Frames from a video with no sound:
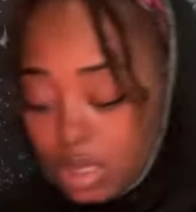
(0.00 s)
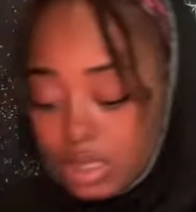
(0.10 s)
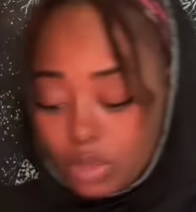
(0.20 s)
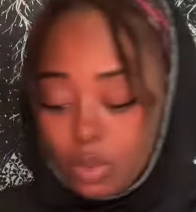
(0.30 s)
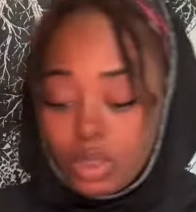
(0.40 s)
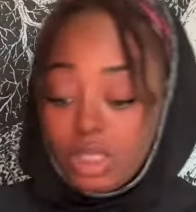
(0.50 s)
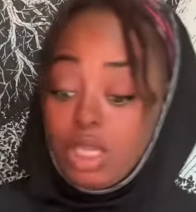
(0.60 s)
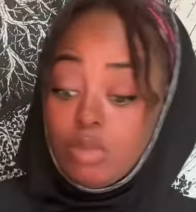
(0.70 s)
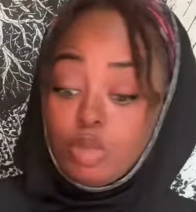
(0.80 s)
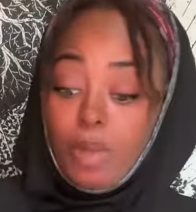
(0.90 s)
someone
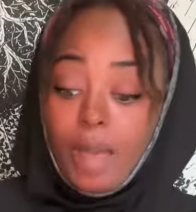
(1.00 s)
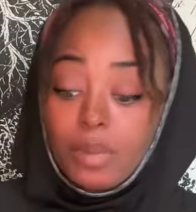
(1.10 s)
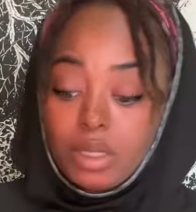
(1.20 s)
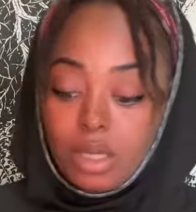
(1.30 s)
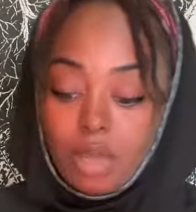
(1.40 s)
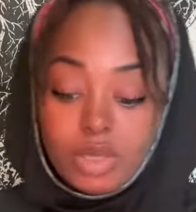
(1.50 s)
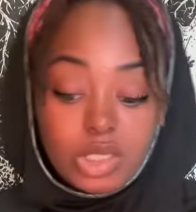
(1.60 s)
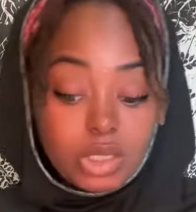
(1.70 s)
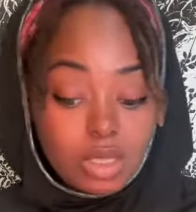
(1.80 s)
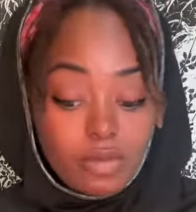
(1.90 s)
keeps popping up,
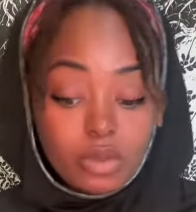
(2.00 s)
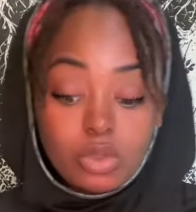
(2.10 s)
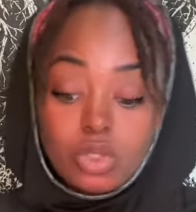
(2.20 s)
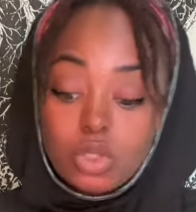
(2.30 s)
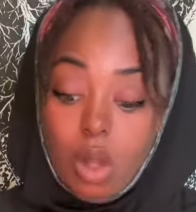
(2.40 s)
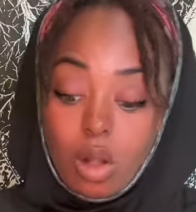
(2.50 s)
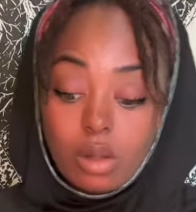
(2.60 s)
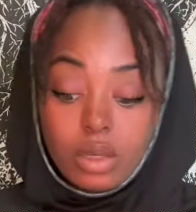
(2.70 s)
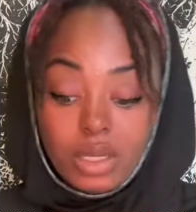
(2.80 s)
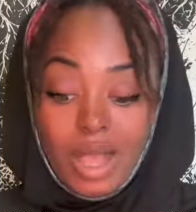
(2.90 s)
it's giving stalker
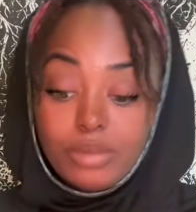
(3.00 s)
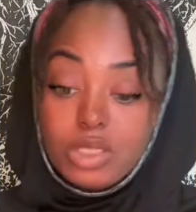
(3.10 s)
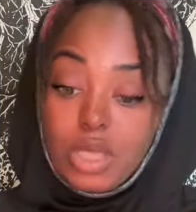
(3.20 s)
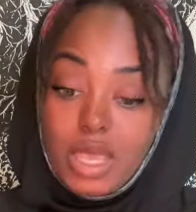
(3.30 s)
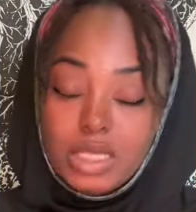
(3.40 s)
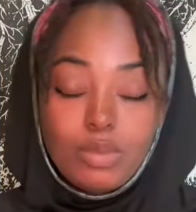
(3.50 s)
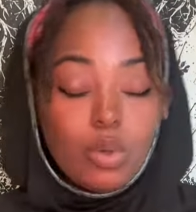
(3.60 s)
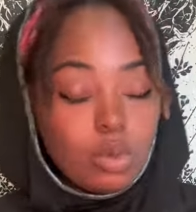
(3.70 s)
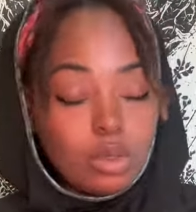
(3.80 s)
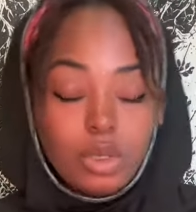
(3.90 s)
and obsessed, but
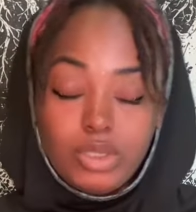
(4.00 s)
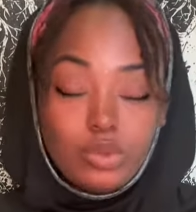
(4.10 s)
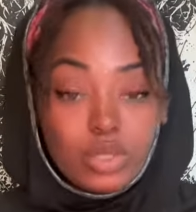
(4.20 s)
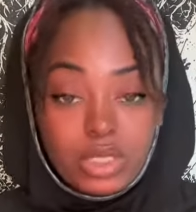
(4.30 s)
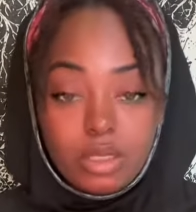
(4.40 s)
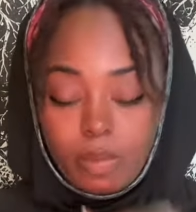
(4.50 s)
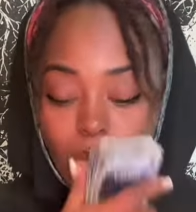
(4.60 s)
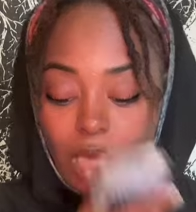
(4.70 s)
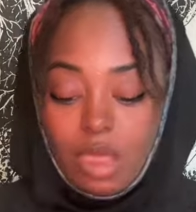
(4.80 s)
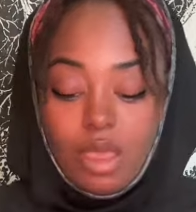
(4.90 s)
we're going to see.
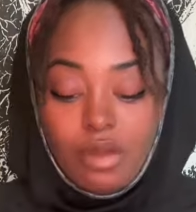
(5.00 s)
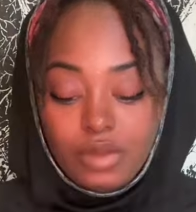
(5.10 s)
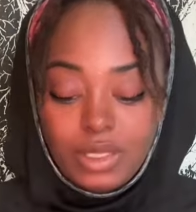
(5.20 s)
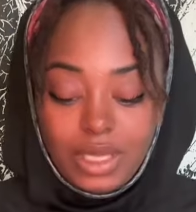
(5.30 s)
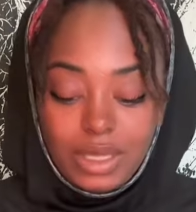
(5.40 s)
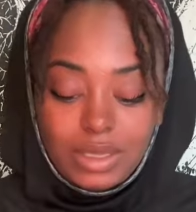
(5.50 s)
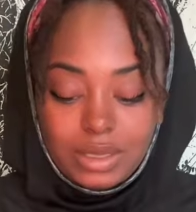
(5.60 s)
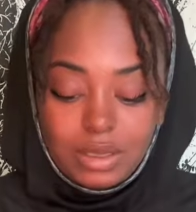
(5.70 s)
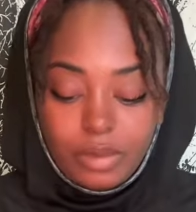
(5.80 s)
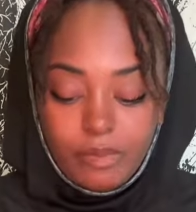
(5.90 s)
But Cancer,
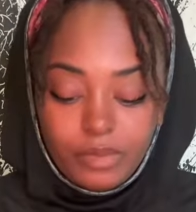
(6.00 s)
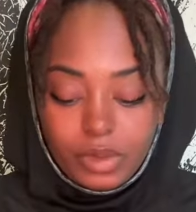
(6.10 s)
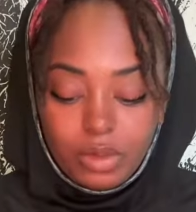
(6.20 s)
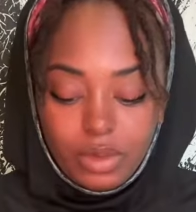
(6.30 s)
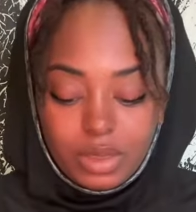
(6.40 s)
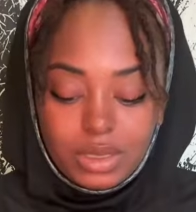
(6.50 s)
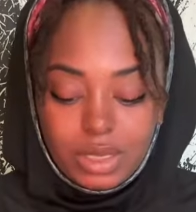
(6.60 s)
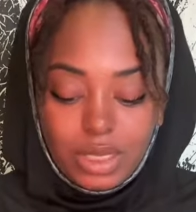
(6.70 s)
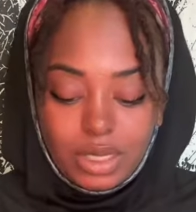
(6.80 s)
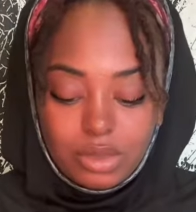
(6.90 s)
what does
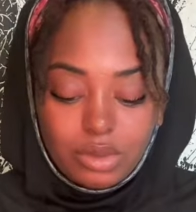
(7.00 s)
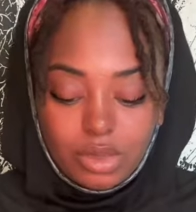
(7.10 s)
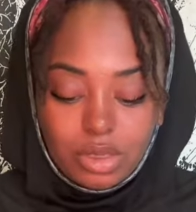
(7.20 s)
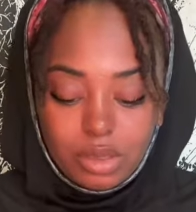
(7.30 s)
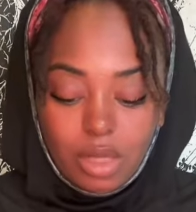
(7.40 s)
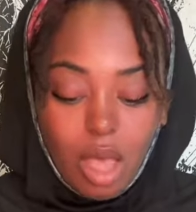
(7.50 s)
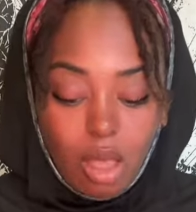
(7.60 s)
Cancer need to know?